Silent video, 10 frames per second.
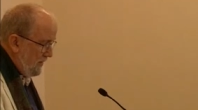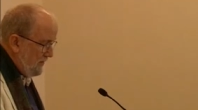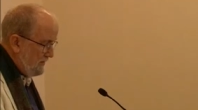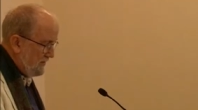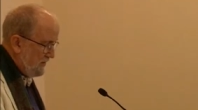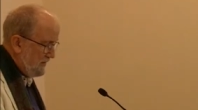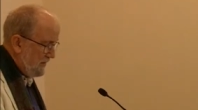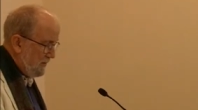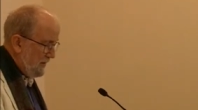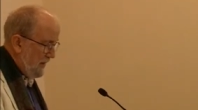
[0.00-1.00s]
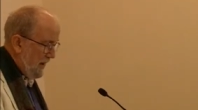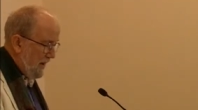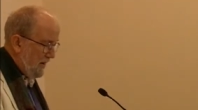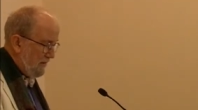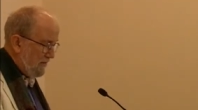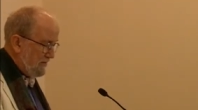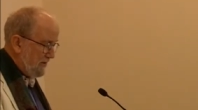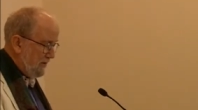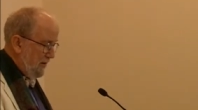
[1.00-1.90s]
The sun that had been hiding for so